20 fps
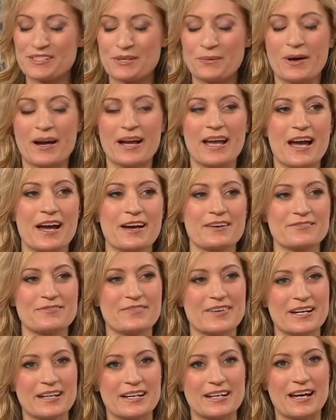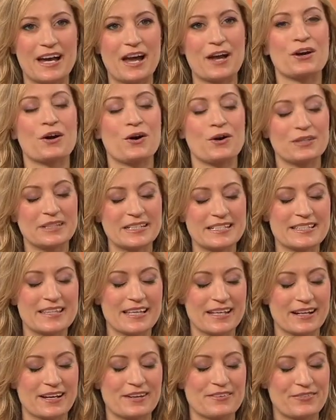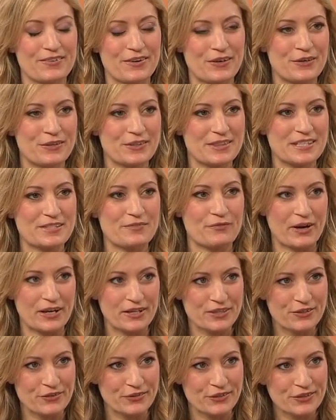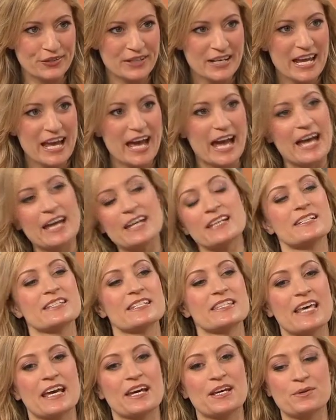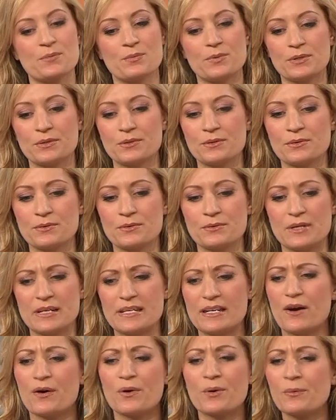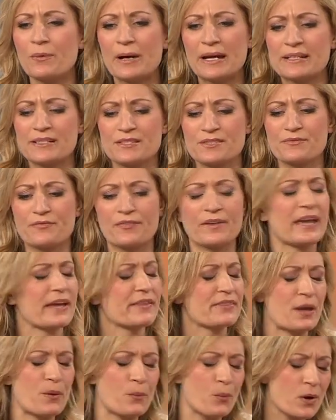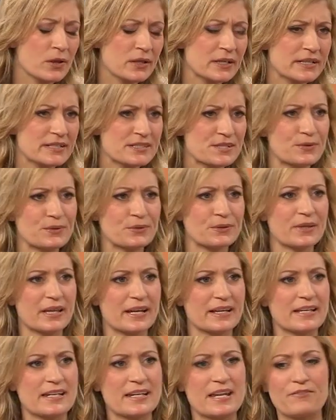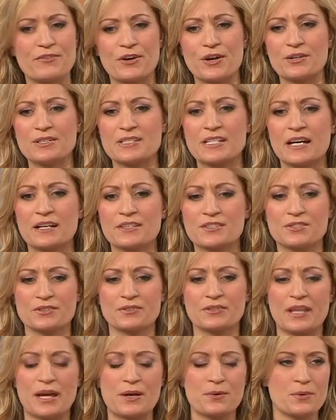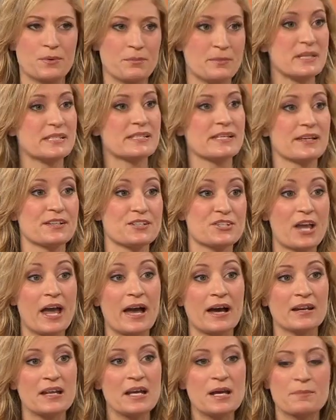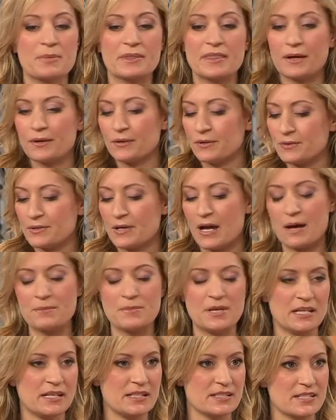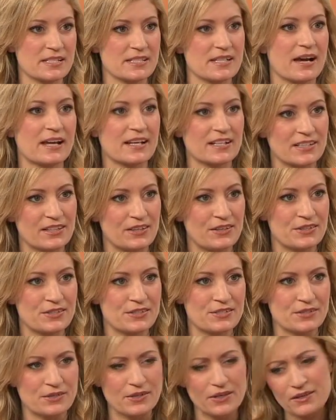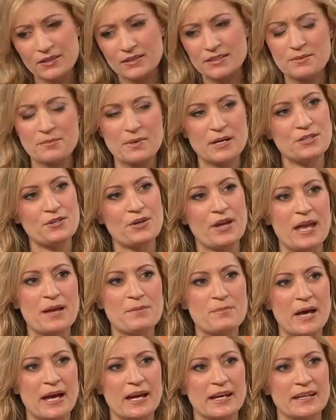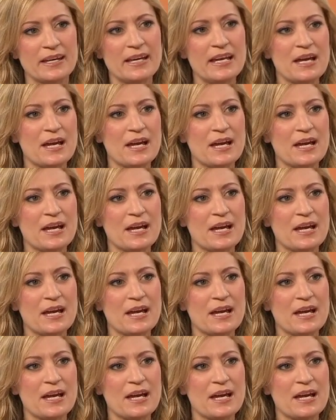so I have a colleague that I've heard this friend through, and they will always forget their wallet, or they can never go Dutch, or they will miss their shout, but they'll all come in designer clothes, or oh, look, my new handbag,